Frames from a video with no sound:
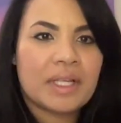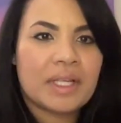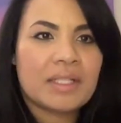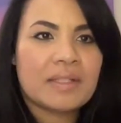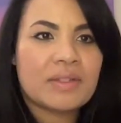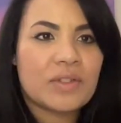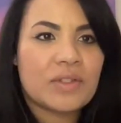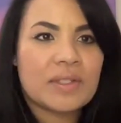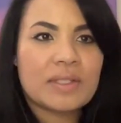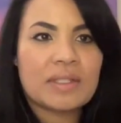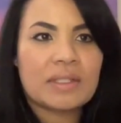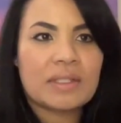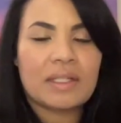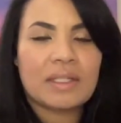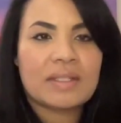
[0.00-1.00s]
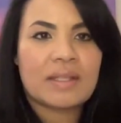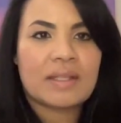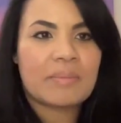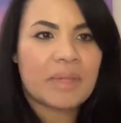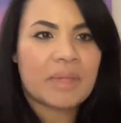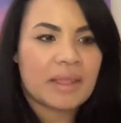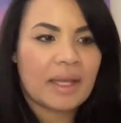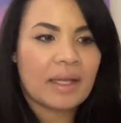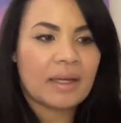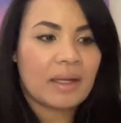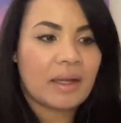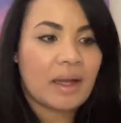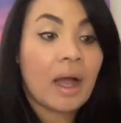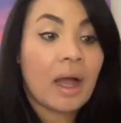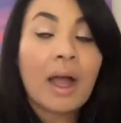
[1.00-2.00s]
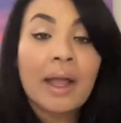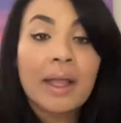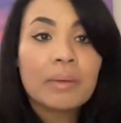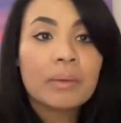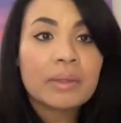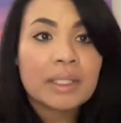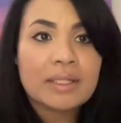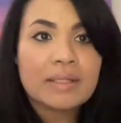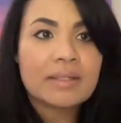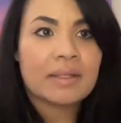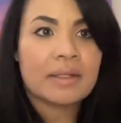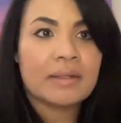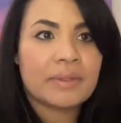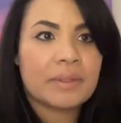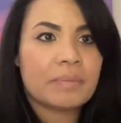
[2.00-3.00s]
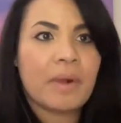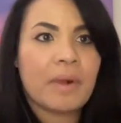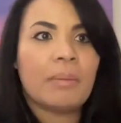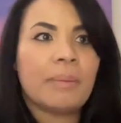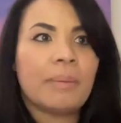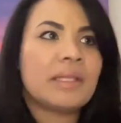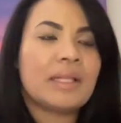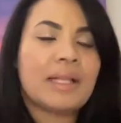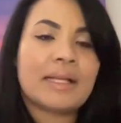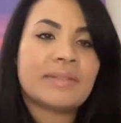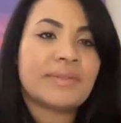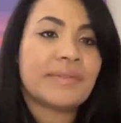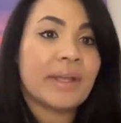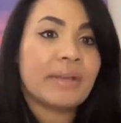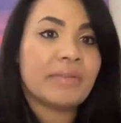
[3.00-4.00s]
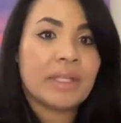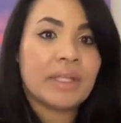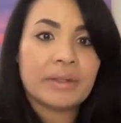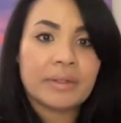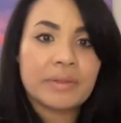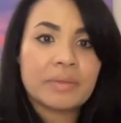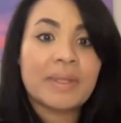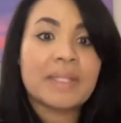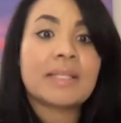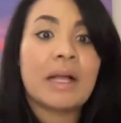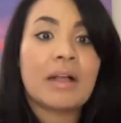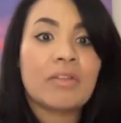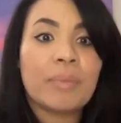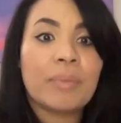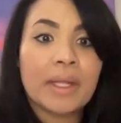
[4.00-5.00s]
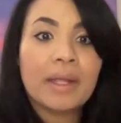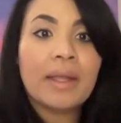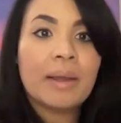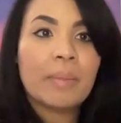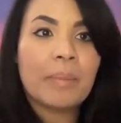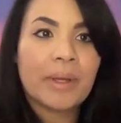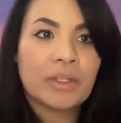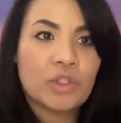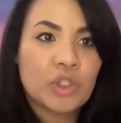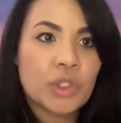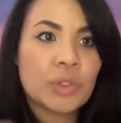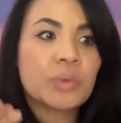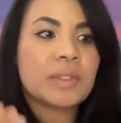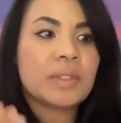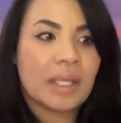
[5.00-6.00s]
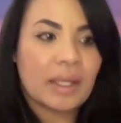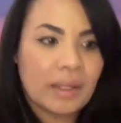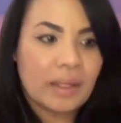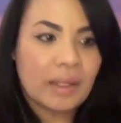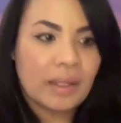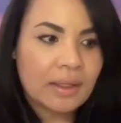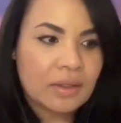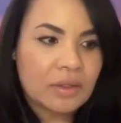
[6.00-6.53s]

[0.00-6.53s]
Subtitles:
And it's something that I only discovered probably in the last 5 years myself, but by choosing